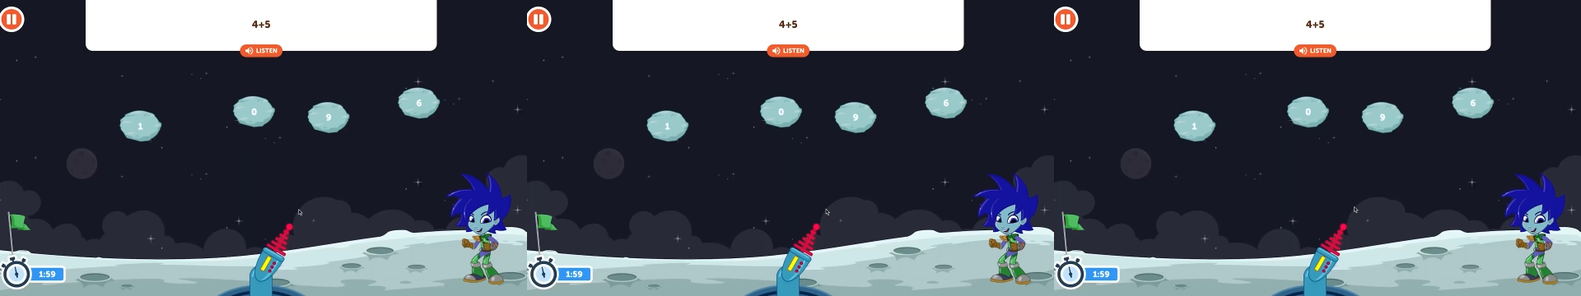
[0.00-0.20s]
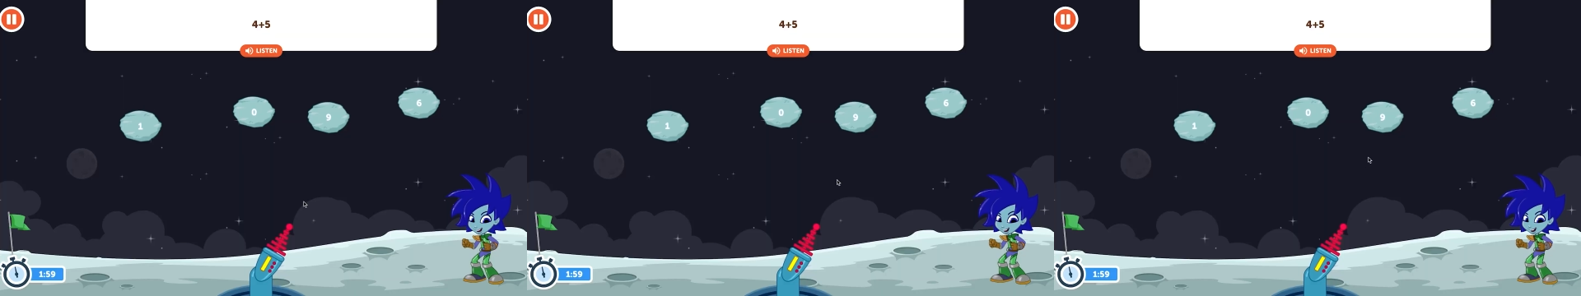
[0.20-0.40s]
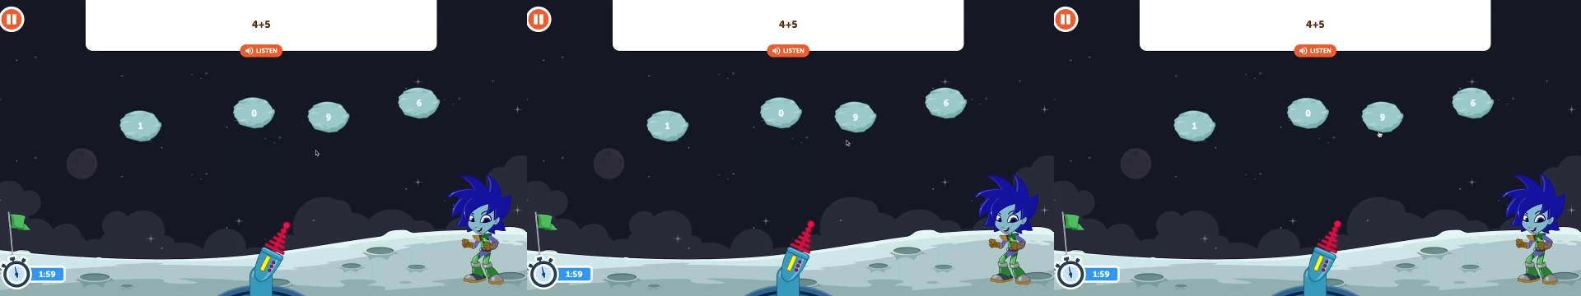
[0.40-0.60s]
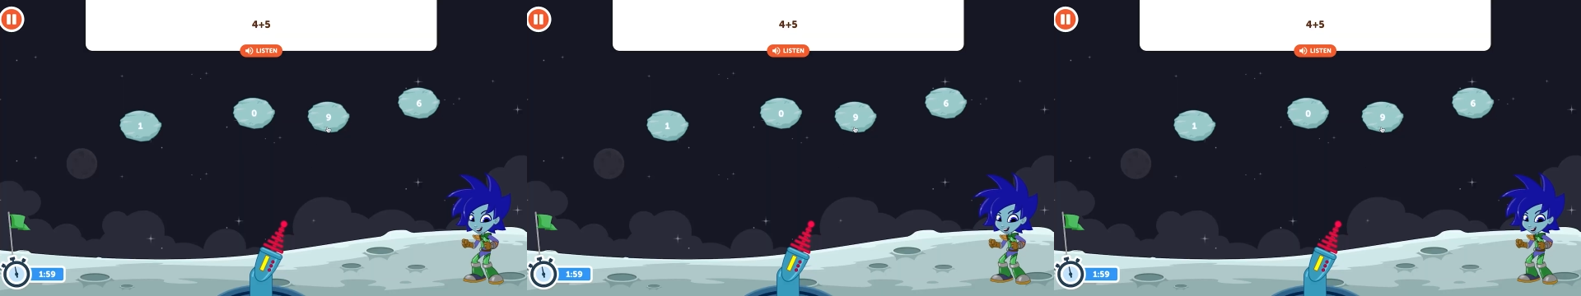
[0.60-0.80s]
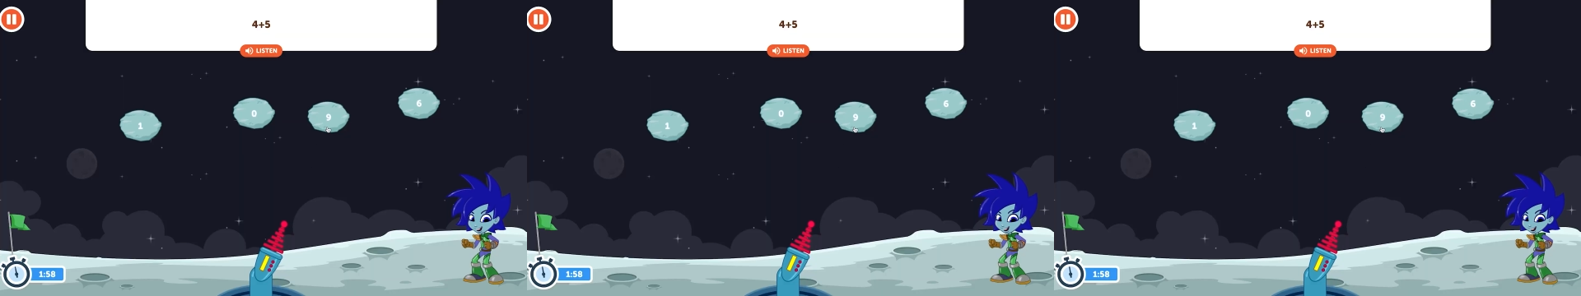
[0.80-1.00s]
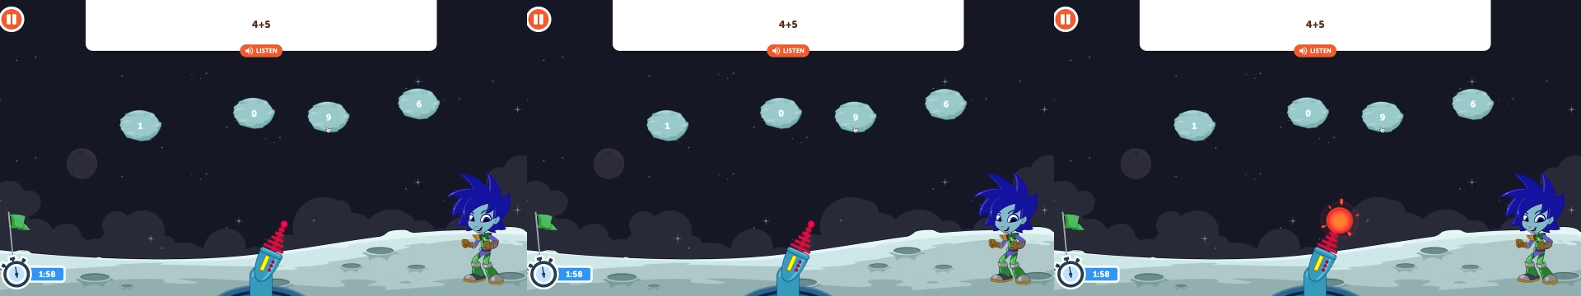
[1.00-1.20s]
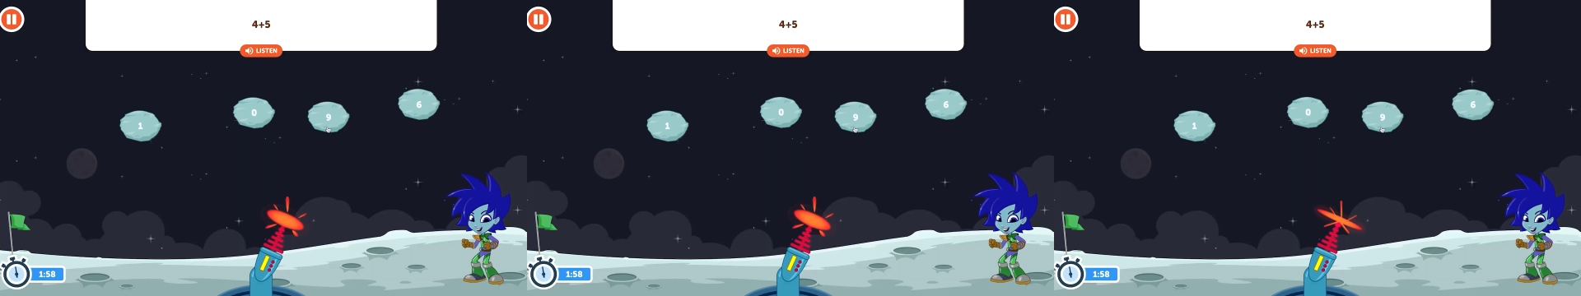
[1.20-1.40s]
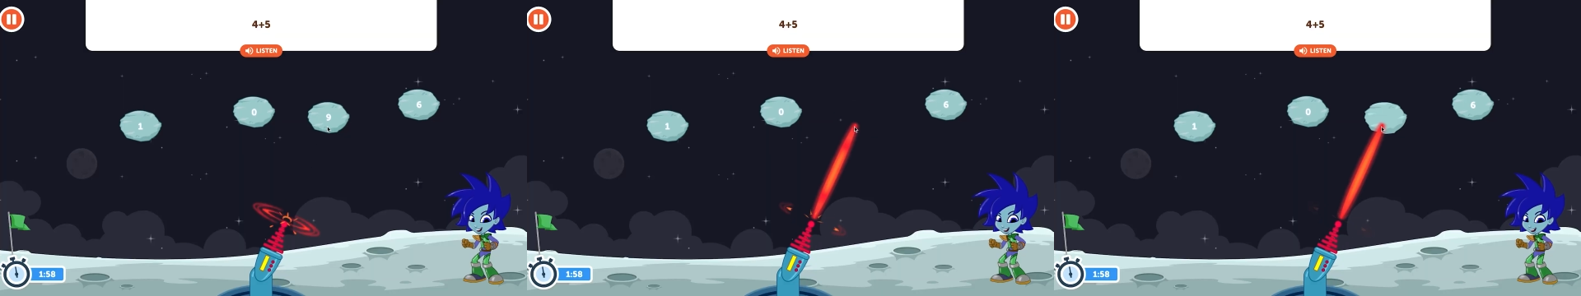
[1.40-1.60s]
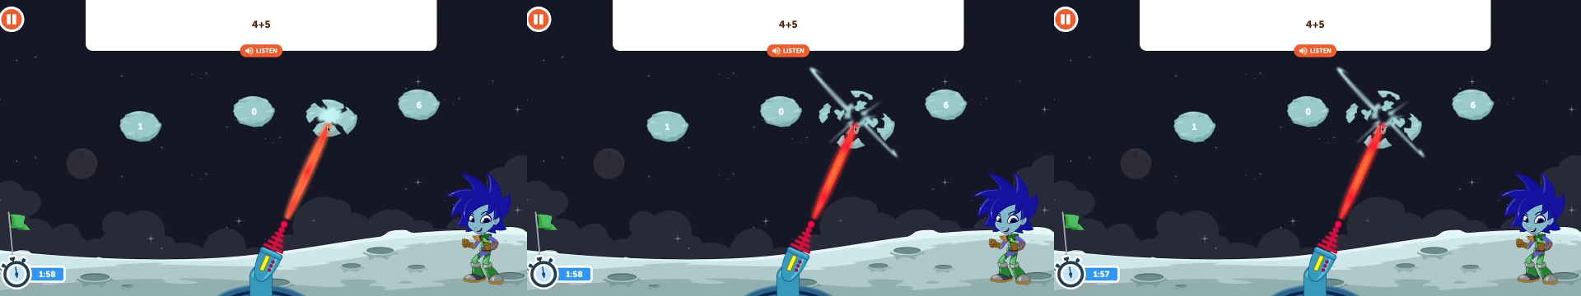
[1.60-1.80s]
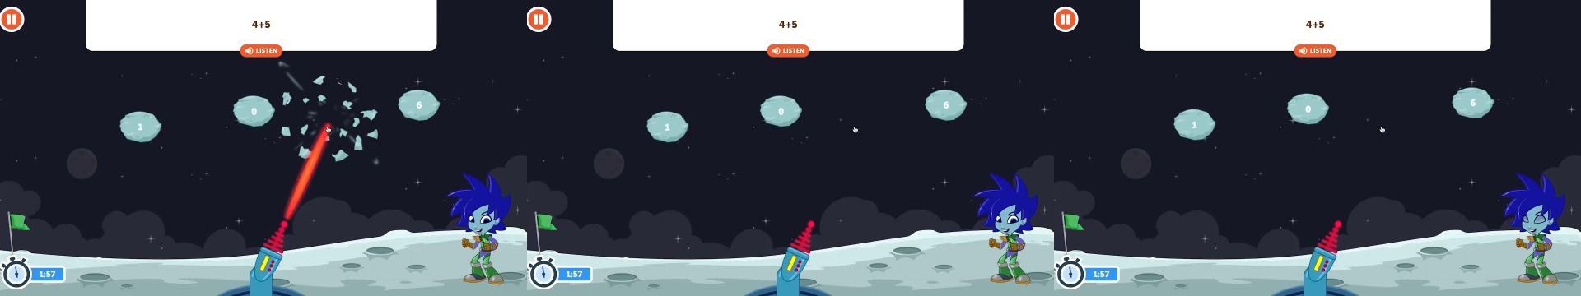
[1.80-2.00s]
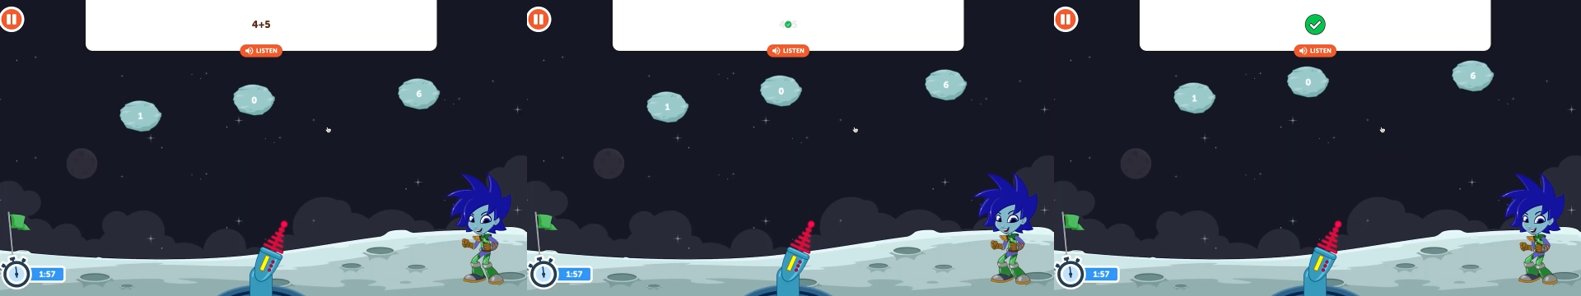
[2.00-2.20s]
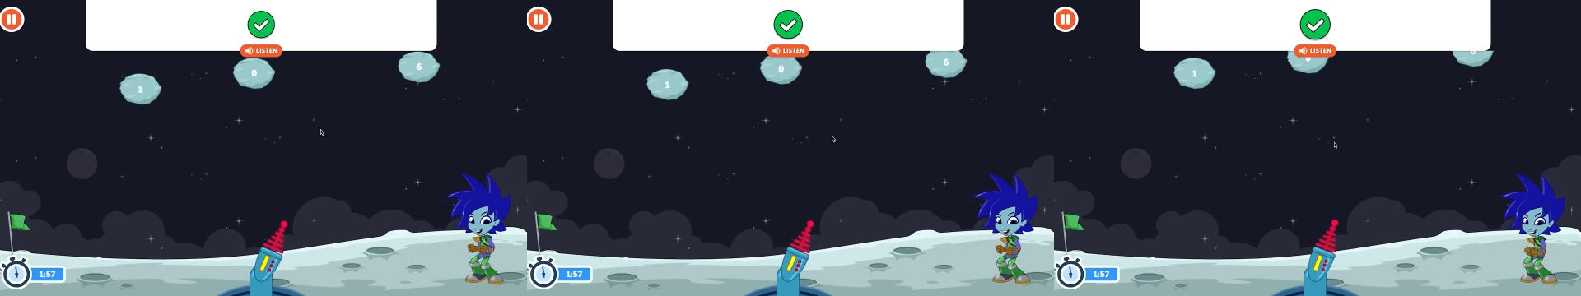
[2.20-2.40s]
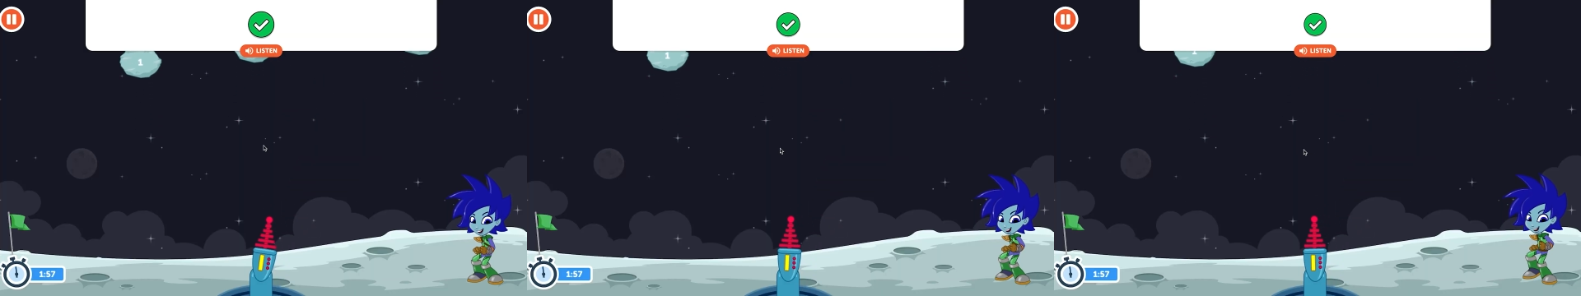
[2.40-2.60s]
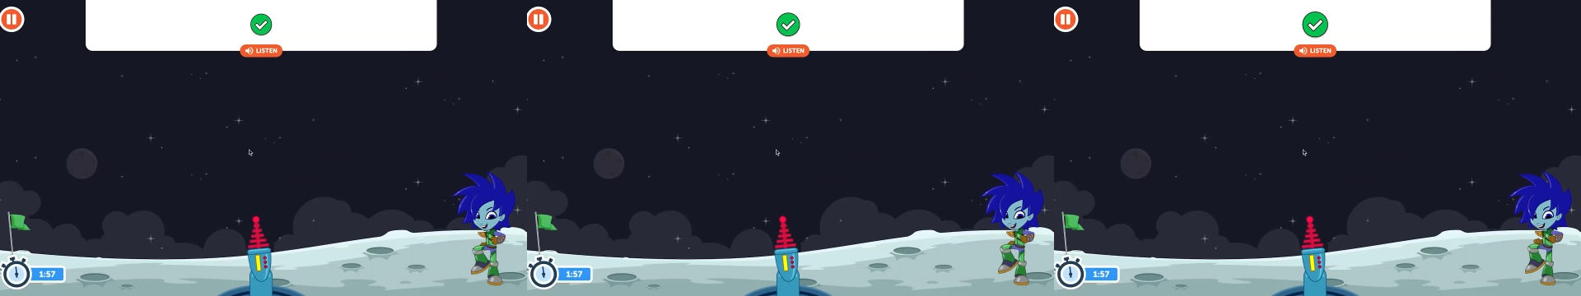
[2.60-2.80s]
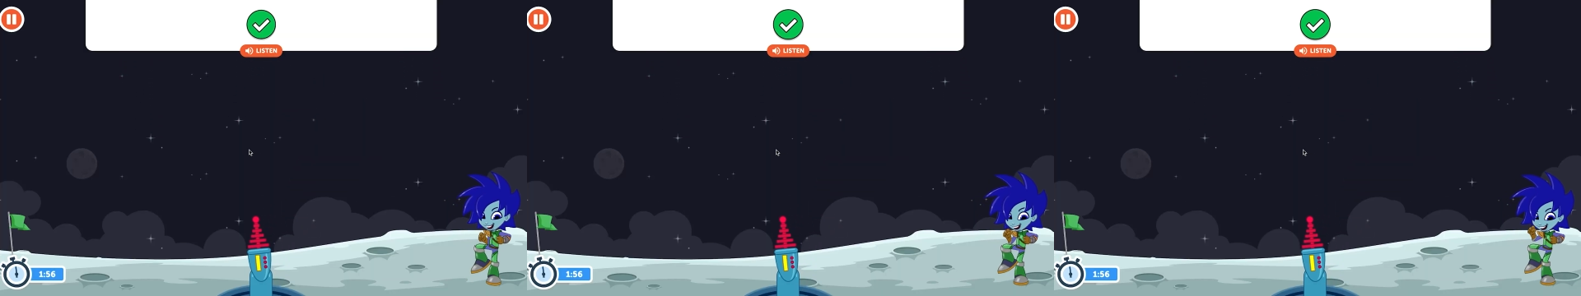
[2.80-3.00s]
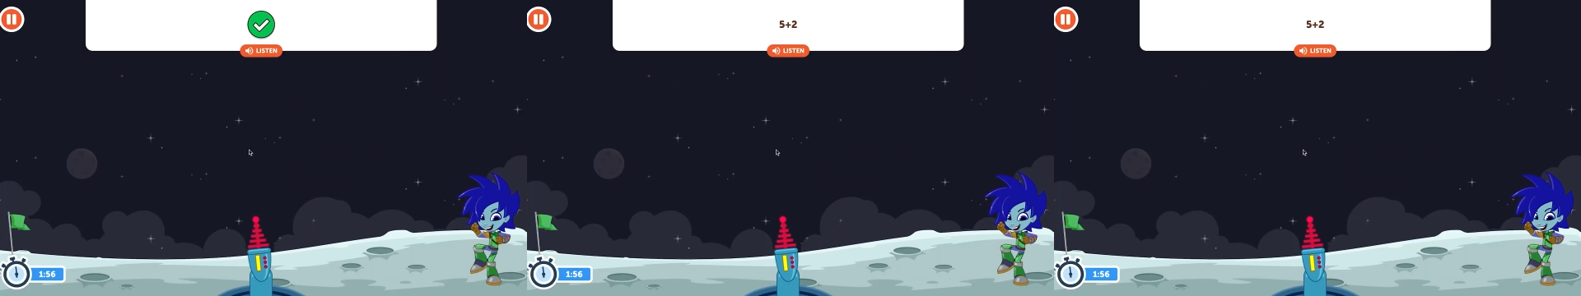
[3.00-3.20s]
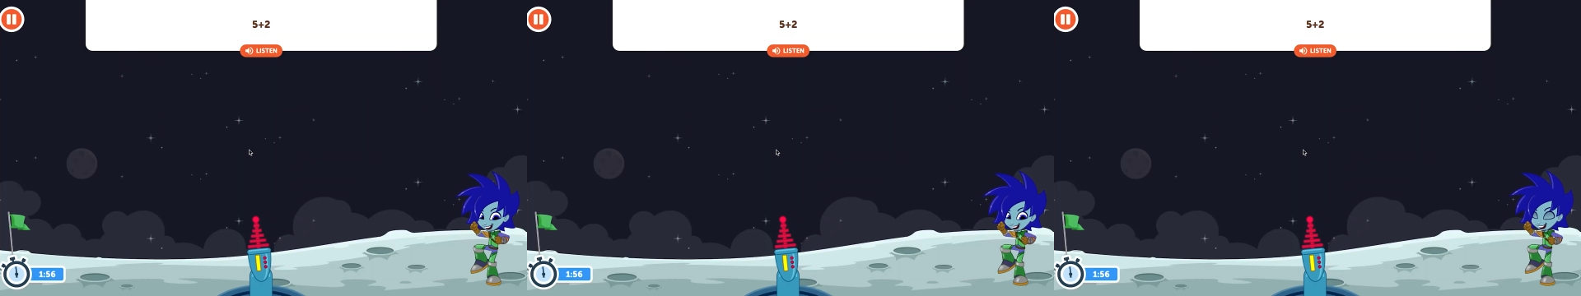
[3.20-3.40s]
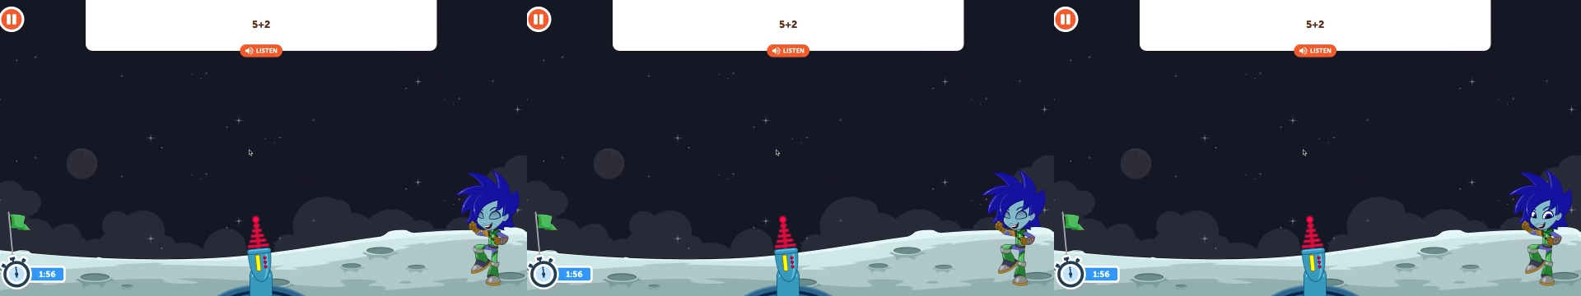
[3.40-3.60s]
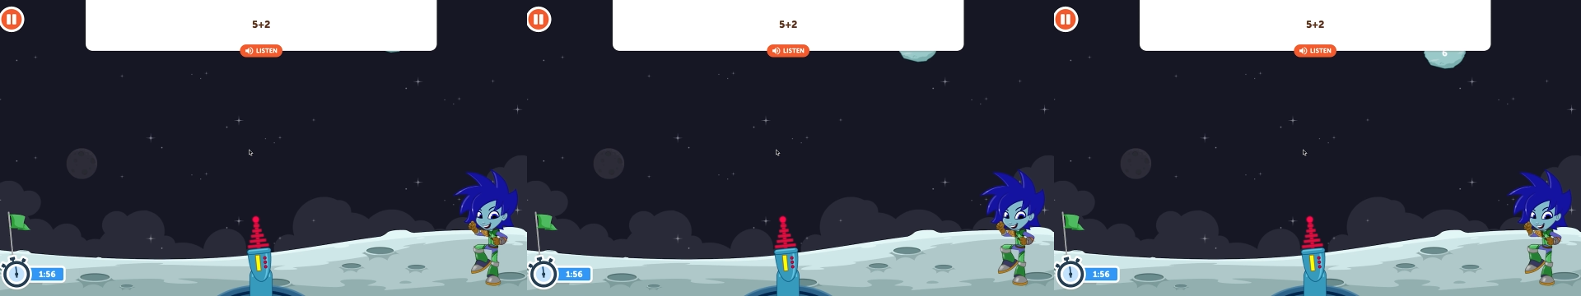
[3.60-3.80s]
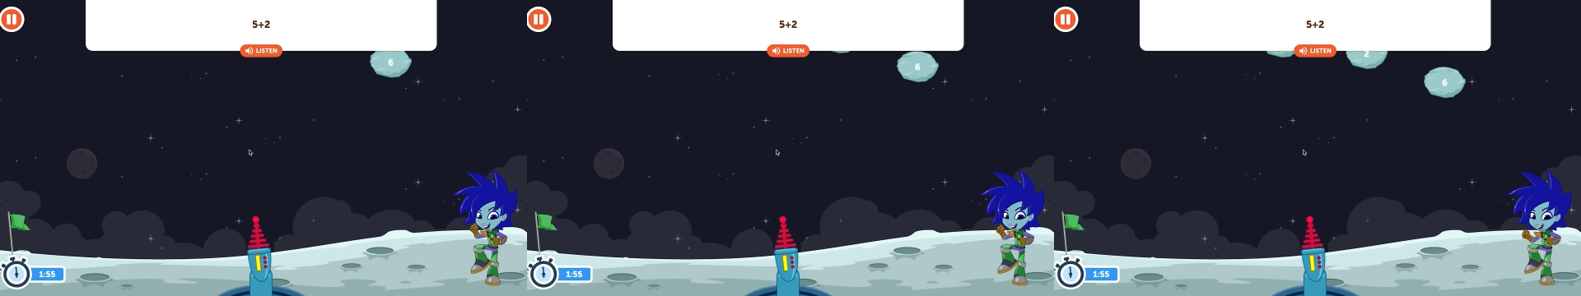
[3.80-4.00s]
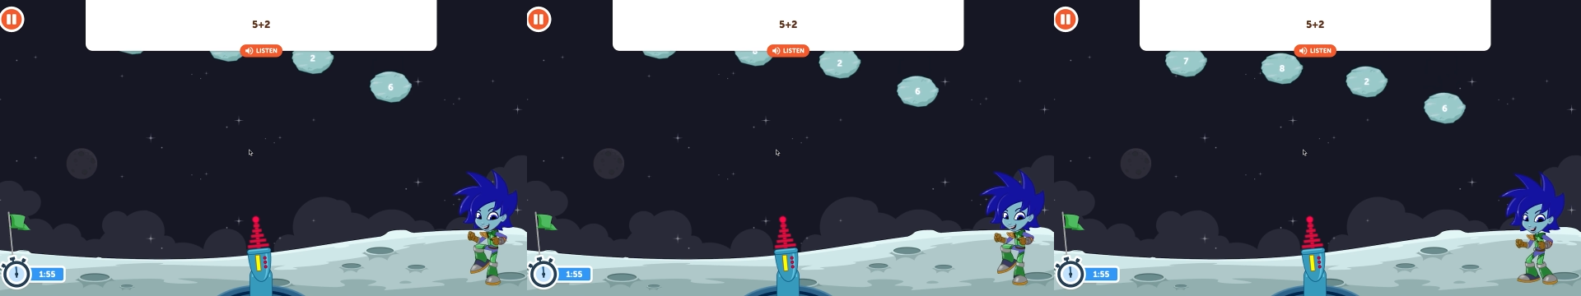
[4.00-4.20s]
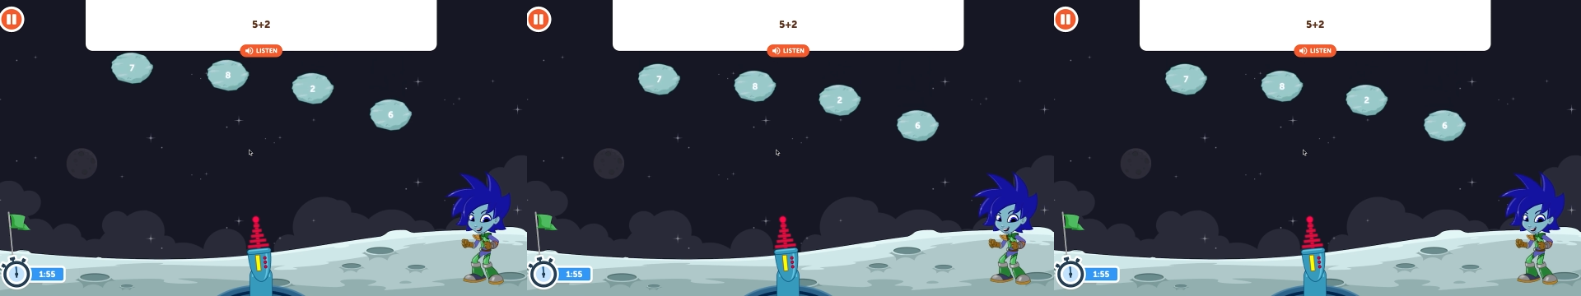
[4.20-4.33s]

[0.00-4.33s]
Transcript: (no speaker visible)